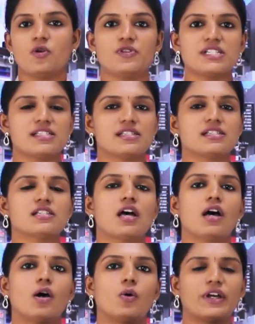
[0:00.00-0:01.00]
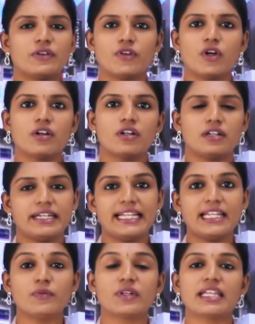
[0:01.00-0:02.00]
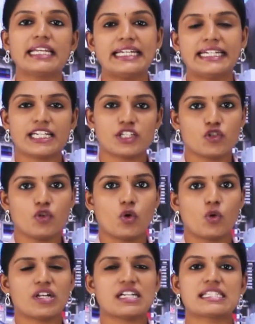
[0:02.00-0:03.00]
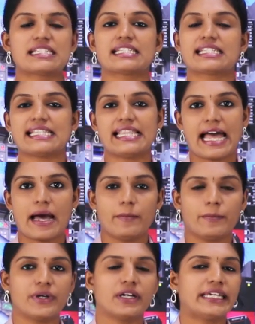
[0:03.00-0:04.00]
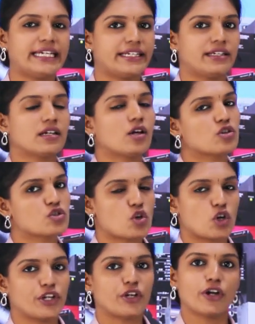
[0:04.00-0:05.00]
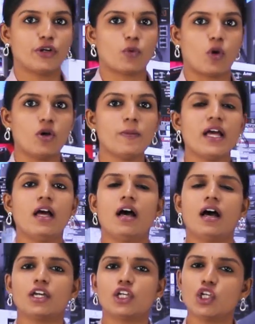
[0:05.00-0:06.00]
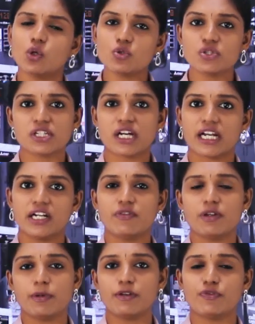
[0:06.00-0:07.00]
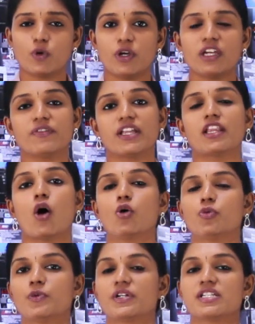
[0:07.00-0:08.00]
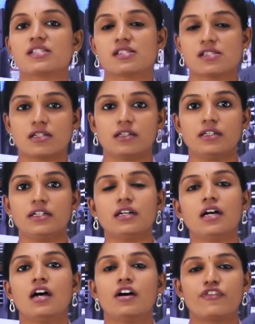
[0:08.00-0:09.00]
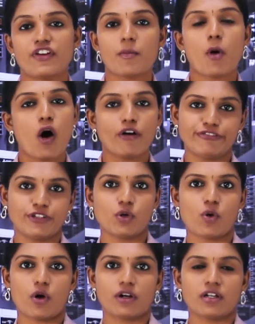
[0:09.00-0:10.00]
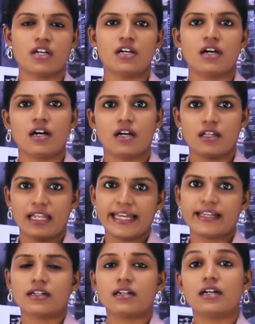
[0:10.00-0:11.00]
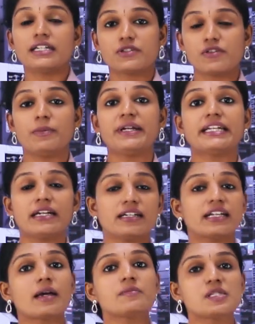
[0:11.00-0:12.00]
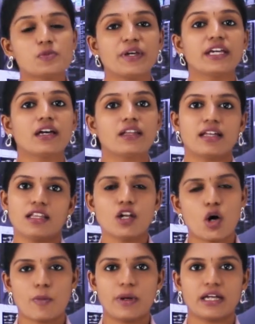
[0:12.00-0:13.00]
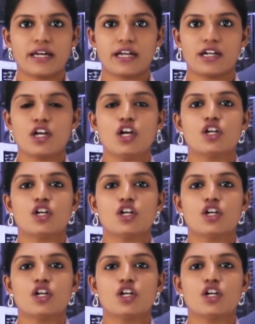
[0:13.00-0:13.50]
First is when we are dealing with an inductive load such as lamp, heater or solenoid valve, a huge current will be flowing when the output is turned from off to on. It will be 10 times bigger than the normal current.